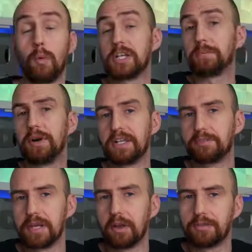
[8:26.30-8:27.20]
Which brings
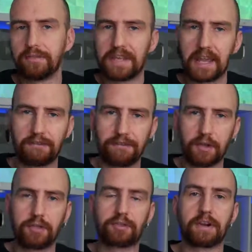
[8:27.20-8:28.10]
me onto the
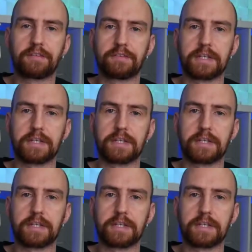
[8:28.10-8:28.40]
third strategy.